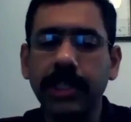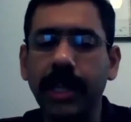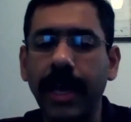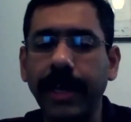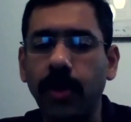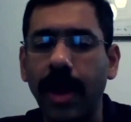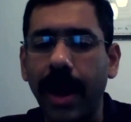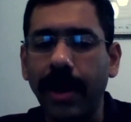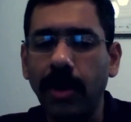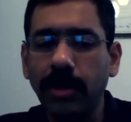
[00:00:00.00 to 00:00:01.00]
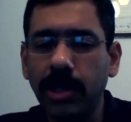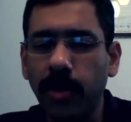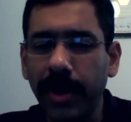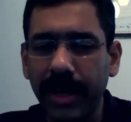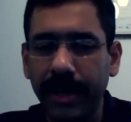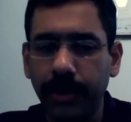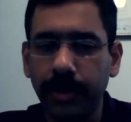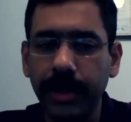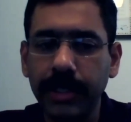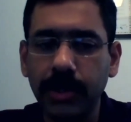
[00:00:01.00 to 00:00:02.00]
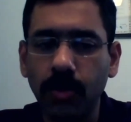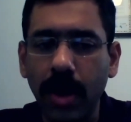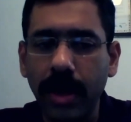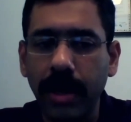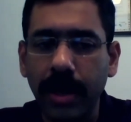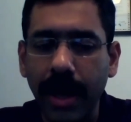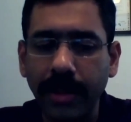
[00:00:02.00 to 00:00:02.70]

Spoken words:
just like to add on quickly to this. One